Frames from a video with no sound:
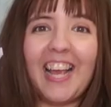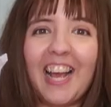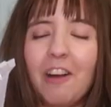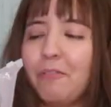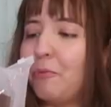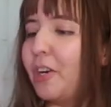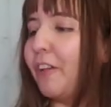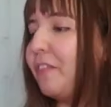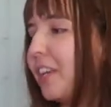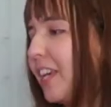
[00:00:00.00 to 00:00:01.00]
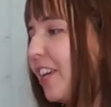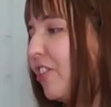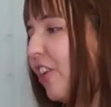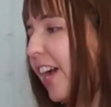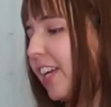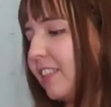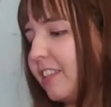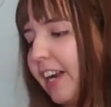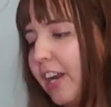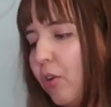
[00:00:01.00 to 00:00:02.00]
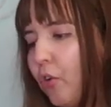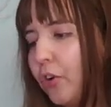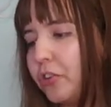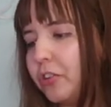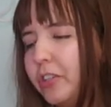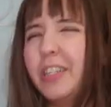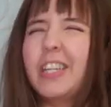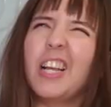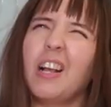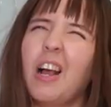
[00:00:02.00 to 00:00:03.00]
I have one of the jackets that I ordered.